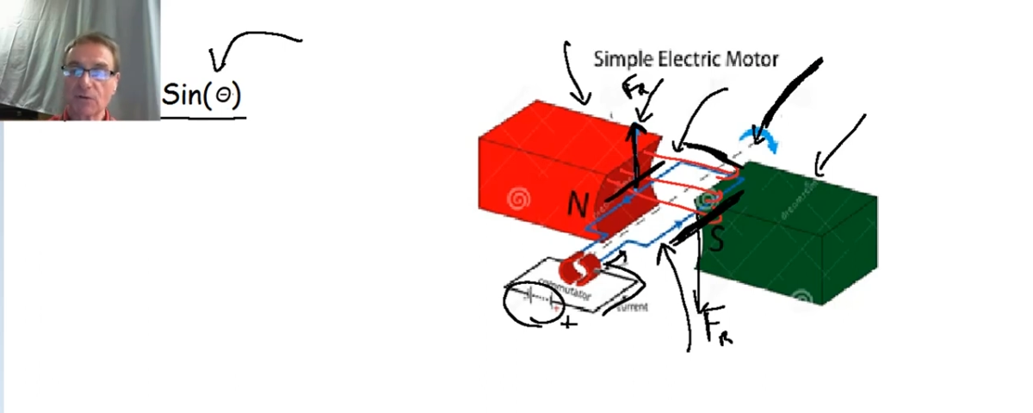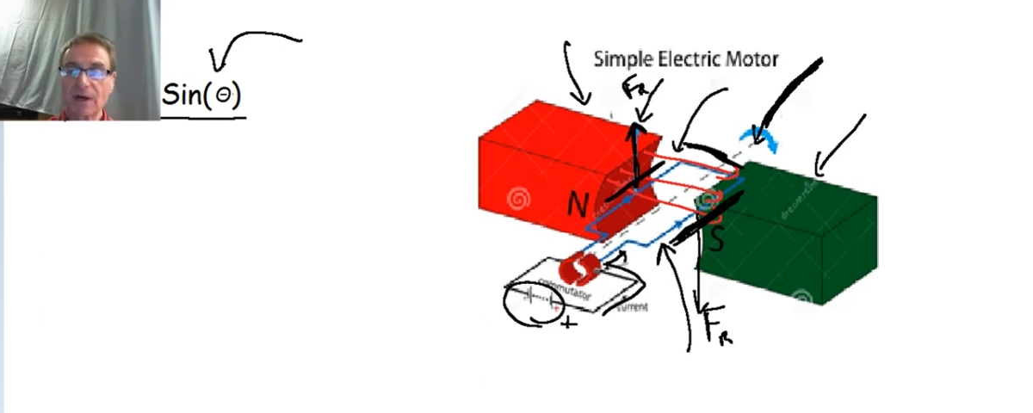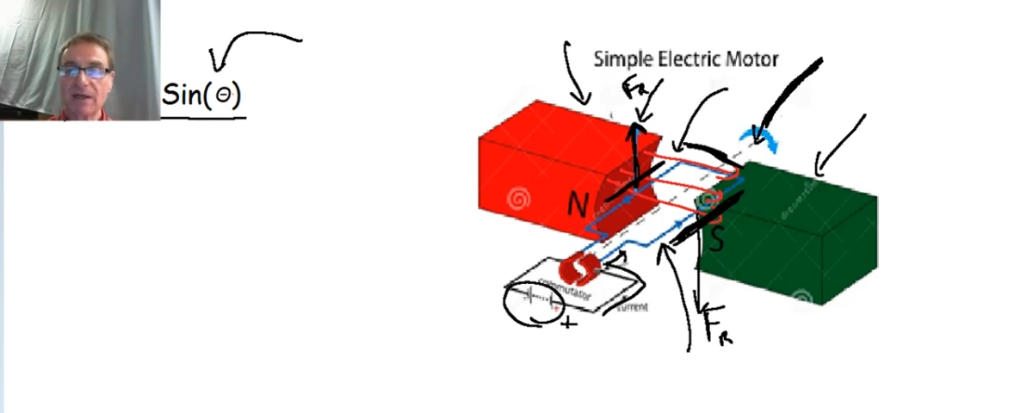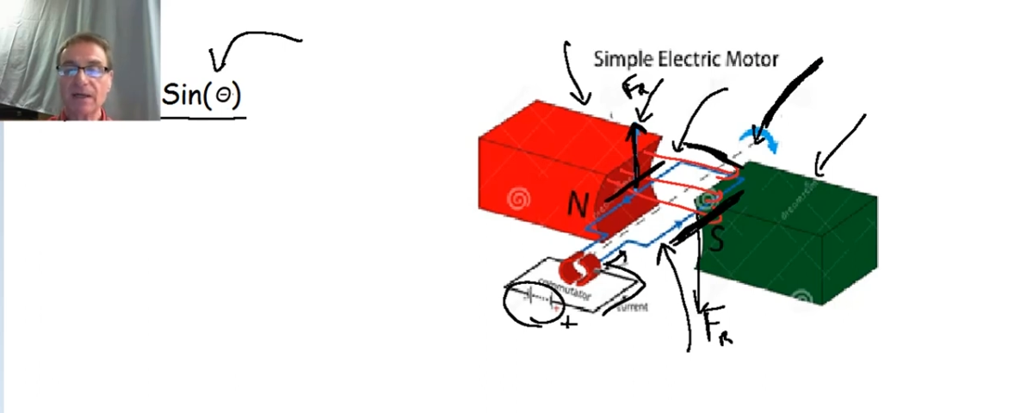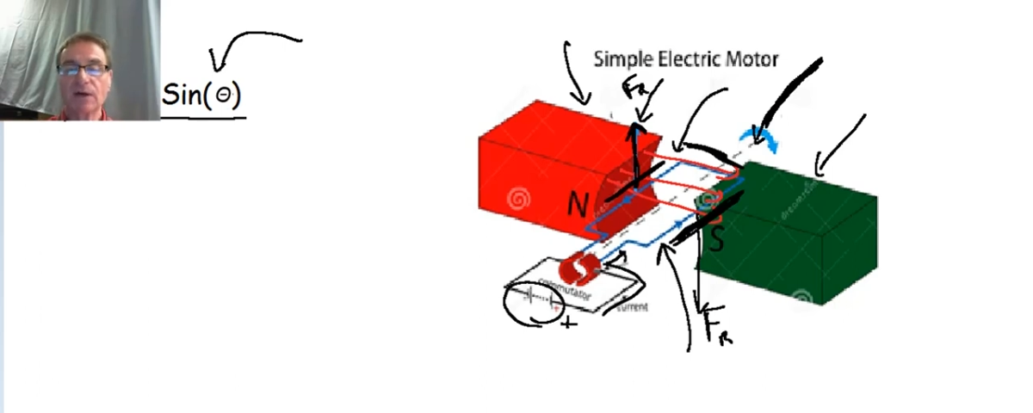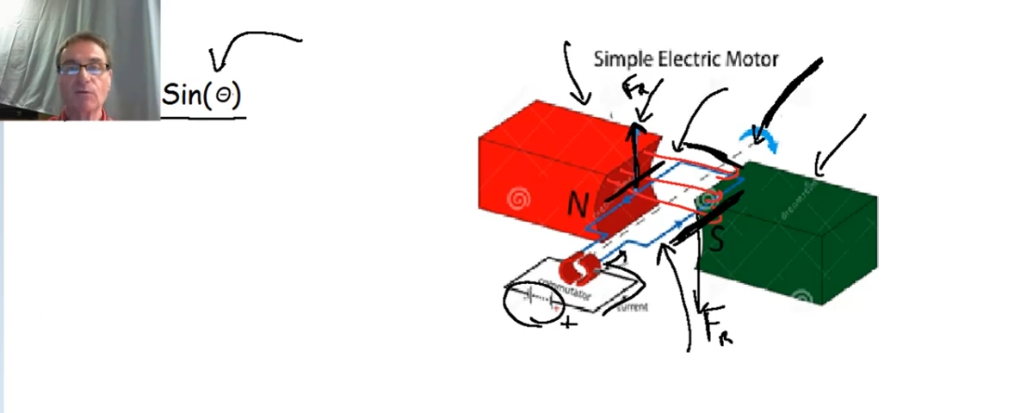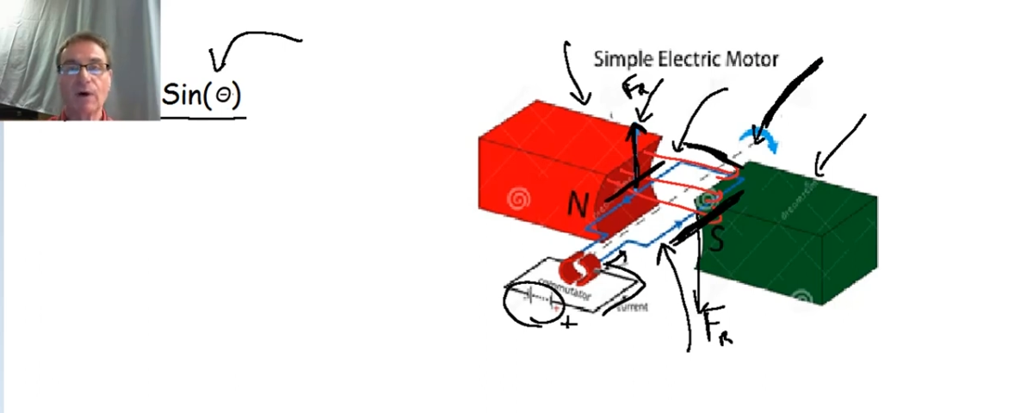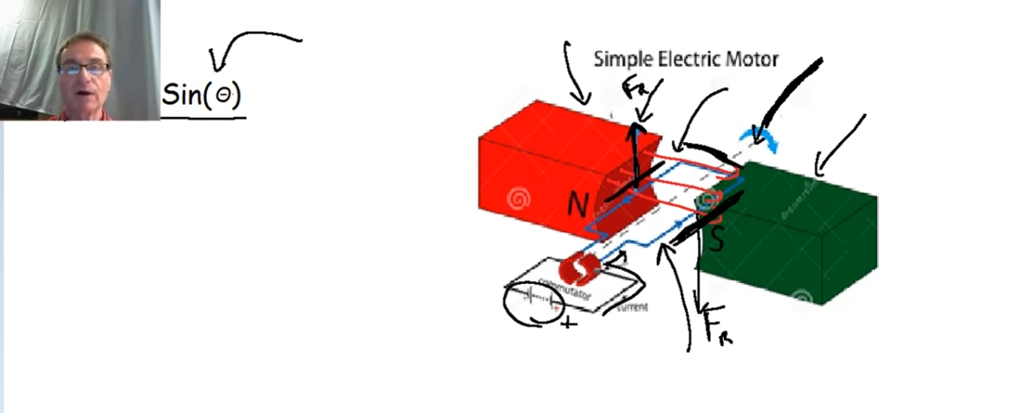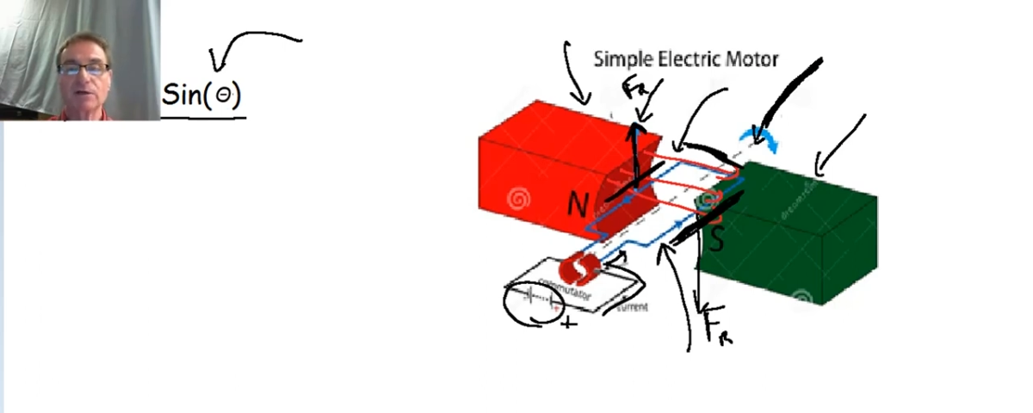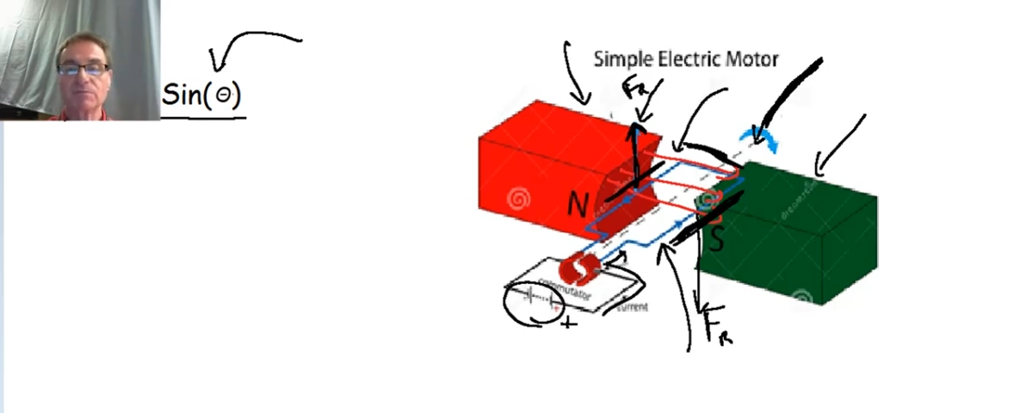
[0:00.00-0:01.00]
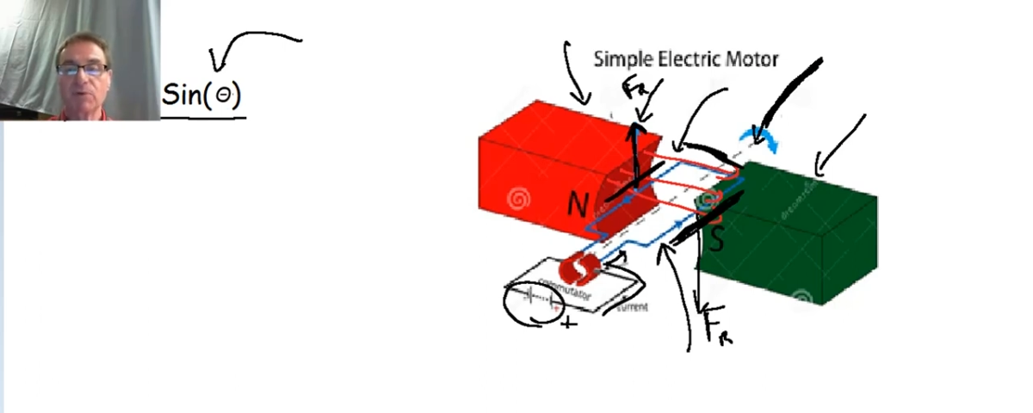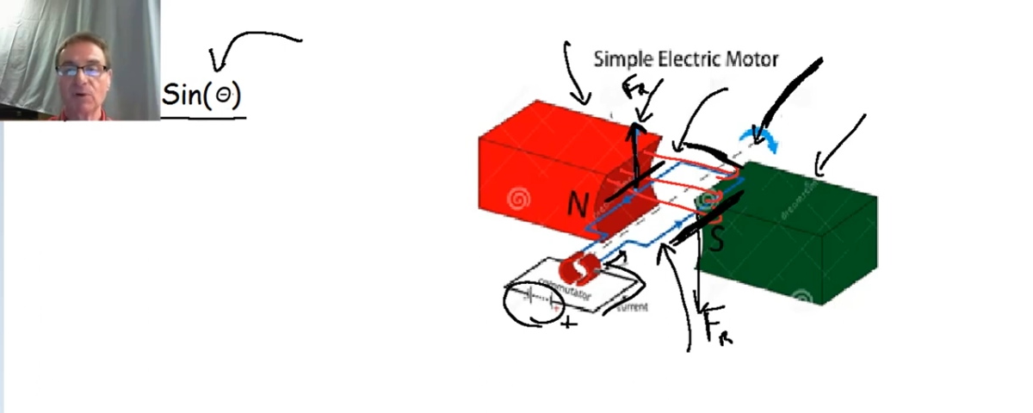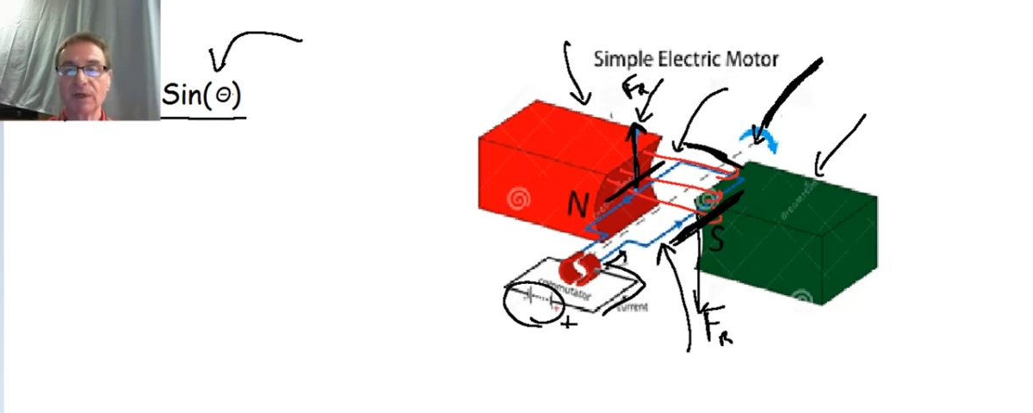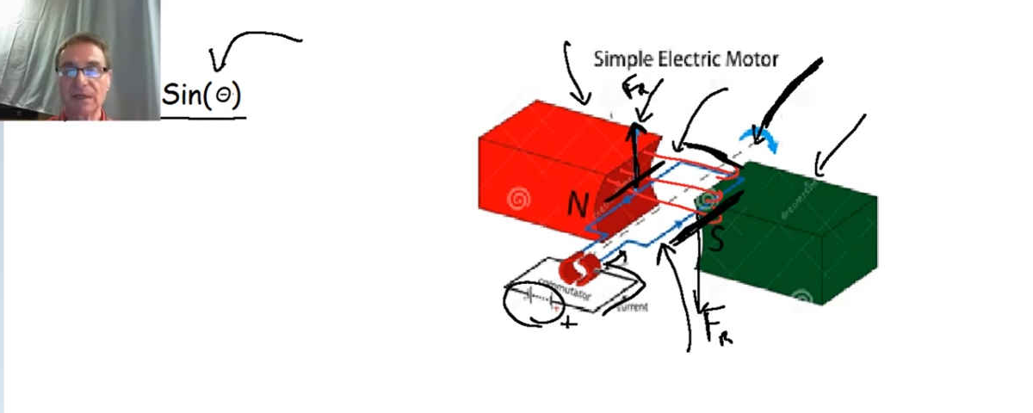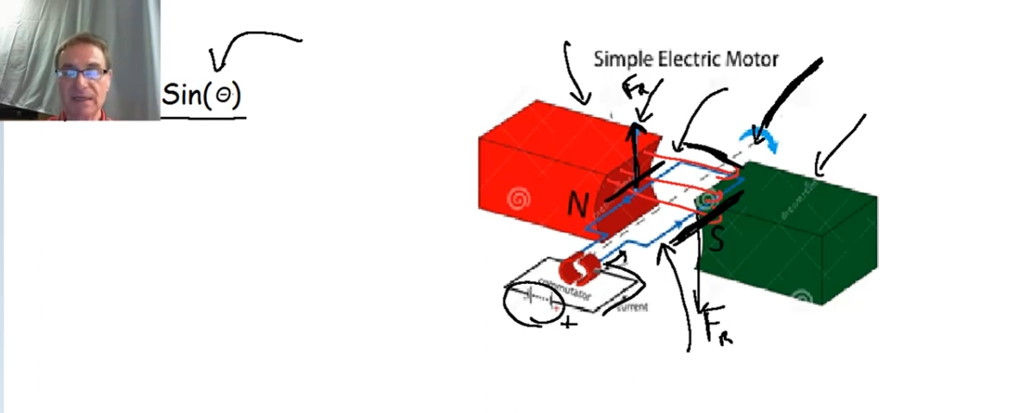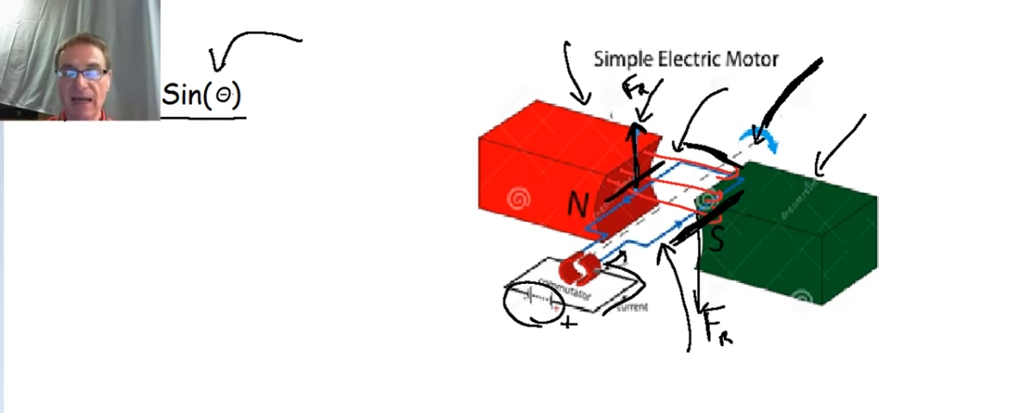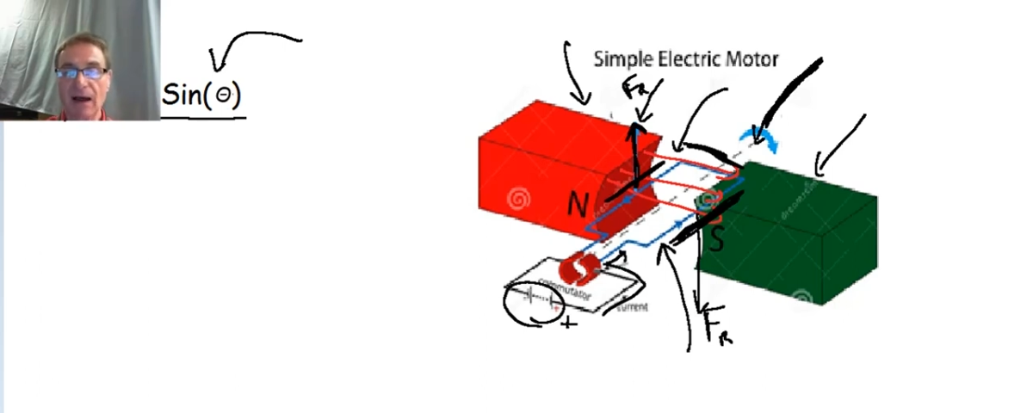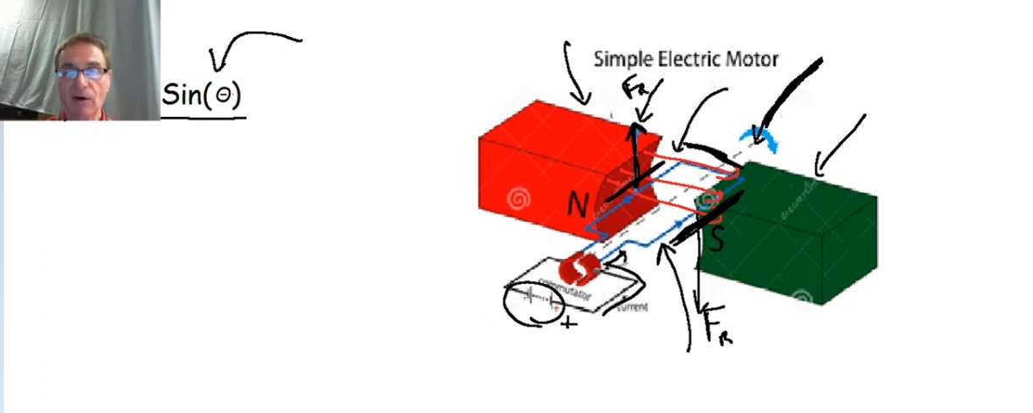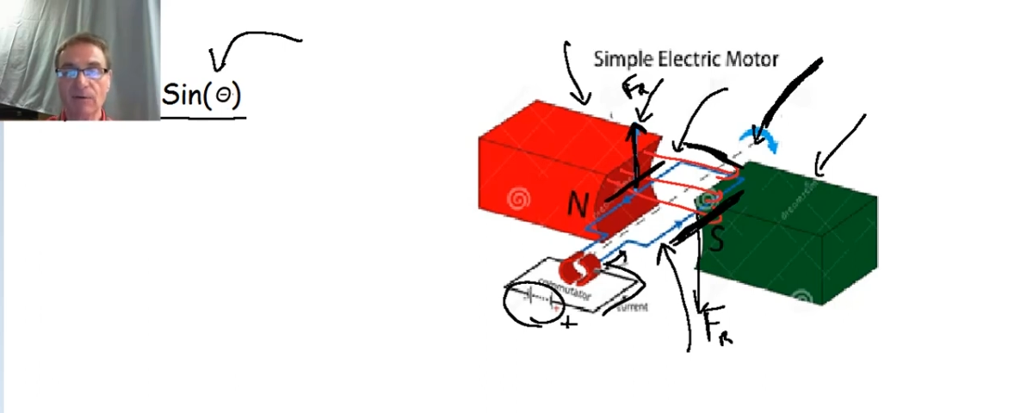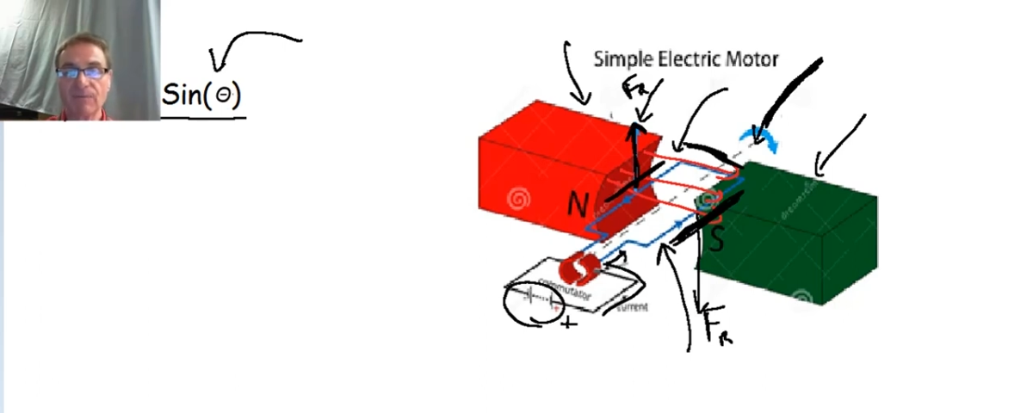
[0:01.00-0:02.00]
right-hand wire is pulling
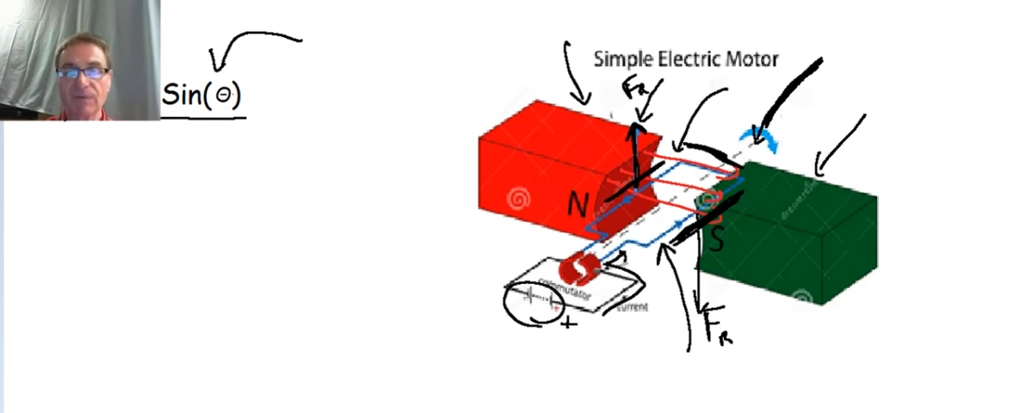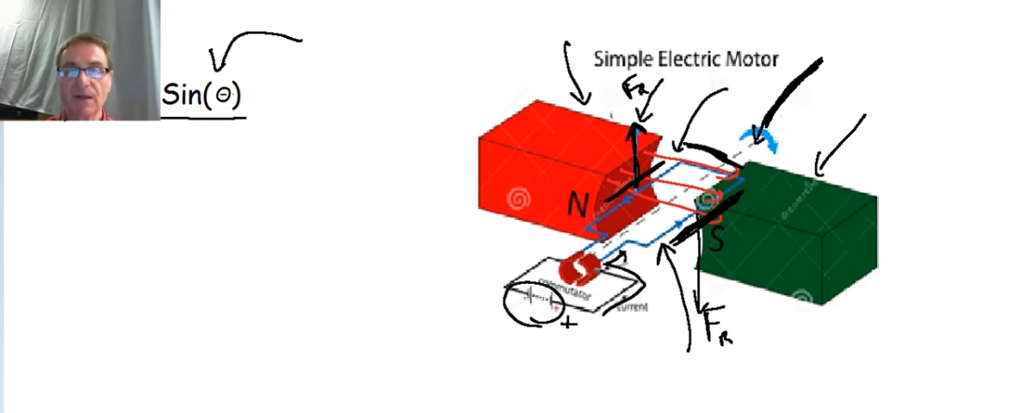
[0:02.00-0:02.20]
down.